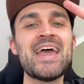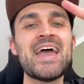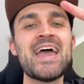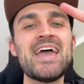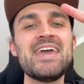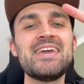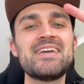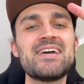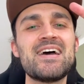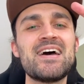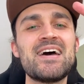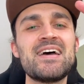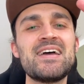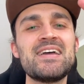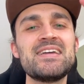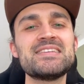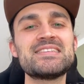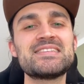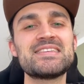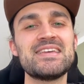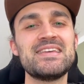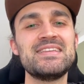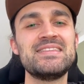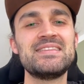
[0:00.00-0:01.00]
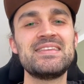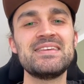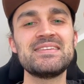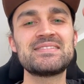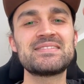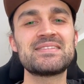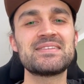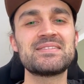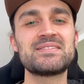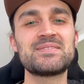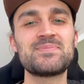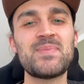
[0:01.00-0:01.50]
Hey guys, in
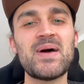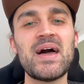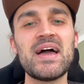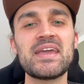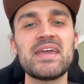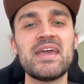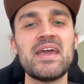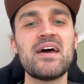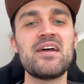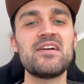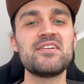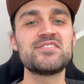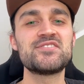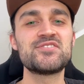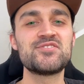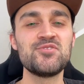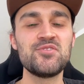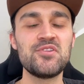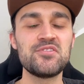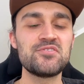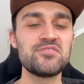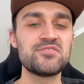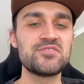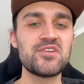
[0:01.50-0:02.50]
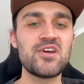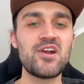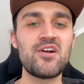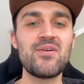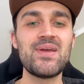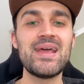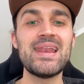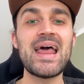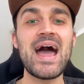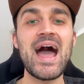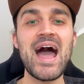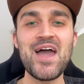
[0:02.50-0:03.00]
this Spark A R Studio
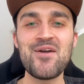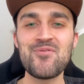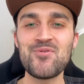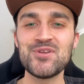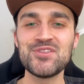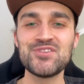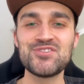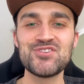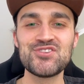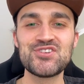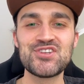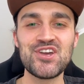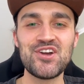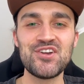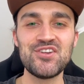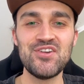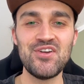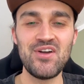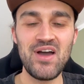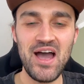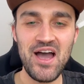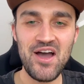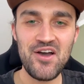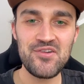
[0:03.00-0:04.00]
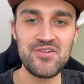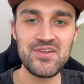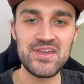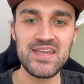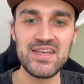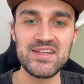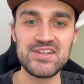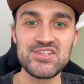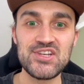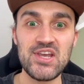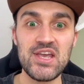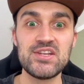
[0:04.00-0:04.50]
tutorial, I want to show you how you
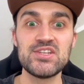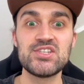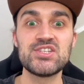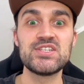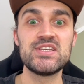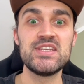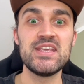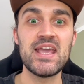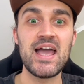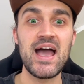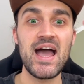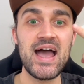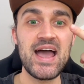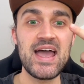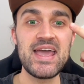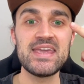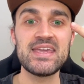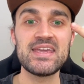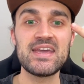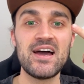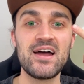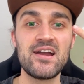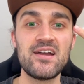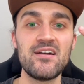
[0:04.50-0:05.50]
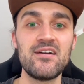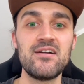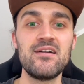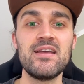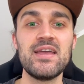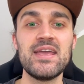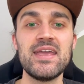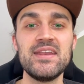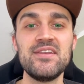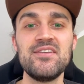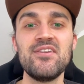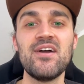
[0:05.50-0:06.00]
can change the eye
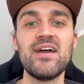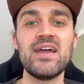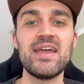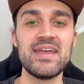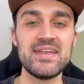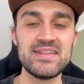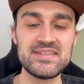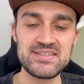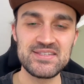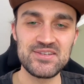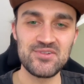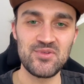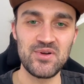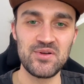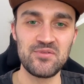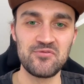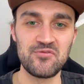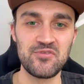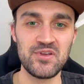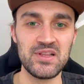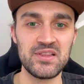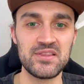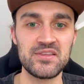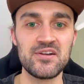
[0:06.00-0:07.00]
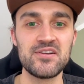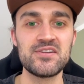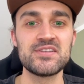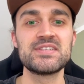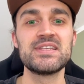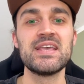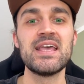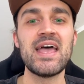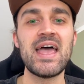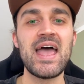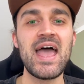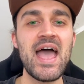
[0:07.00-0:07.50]
color in your Instagram
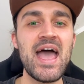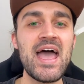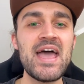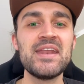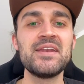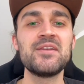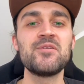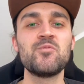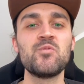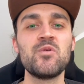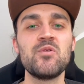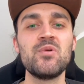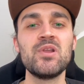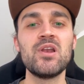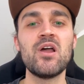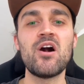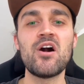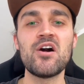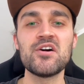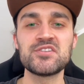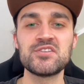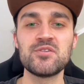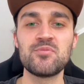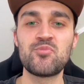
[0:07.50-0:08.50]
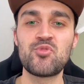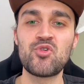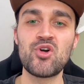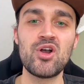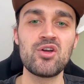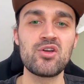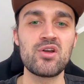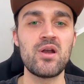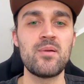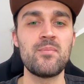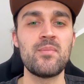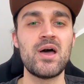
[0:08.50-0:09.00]
filters. And we will also
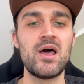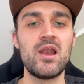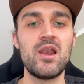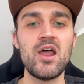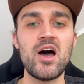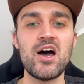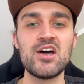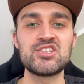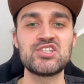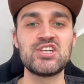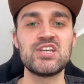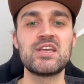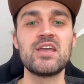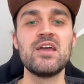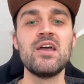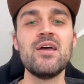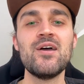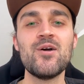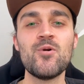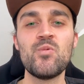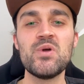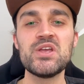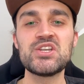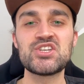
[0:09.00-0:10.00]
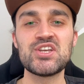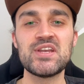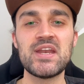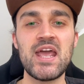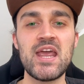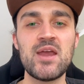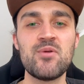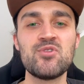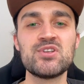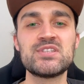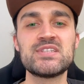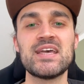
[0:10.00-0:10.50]
program a logic which
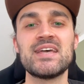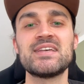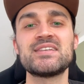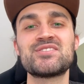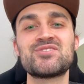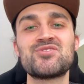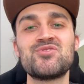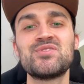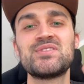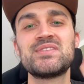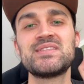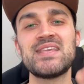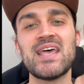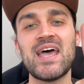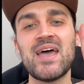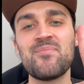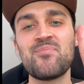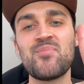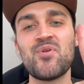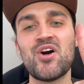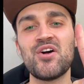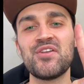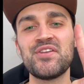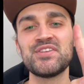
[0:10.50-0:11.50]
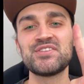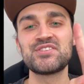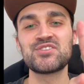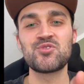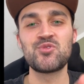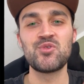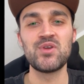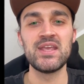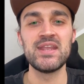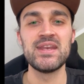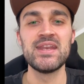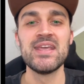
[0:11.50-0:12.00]
enables us to tap on the
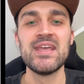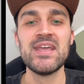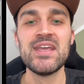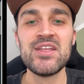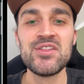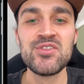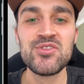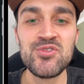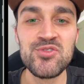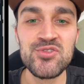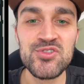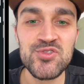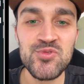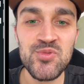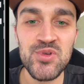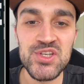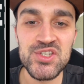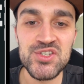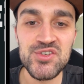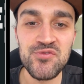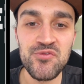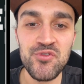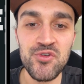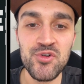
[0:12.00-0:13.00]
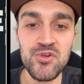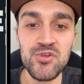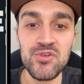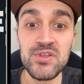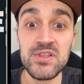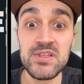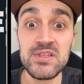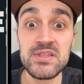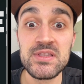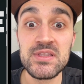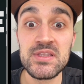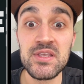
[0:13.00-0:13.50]
screen to switch
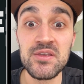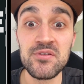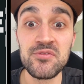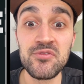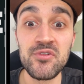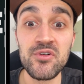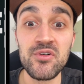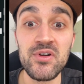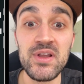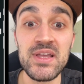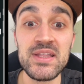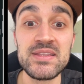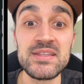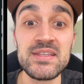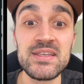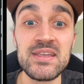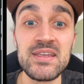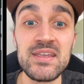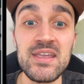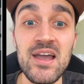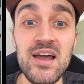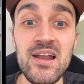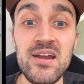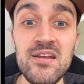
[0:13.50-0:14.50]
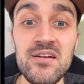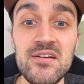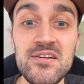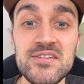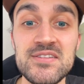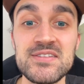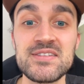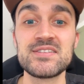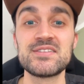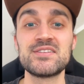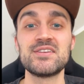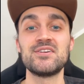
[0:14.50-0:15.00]
through different
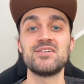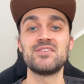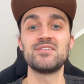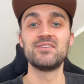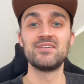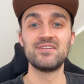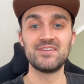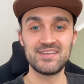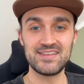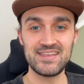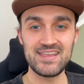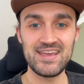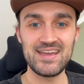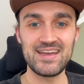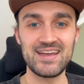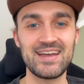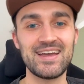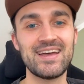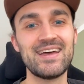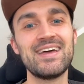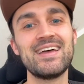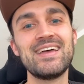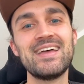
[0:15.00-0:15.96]
colors. So yeah,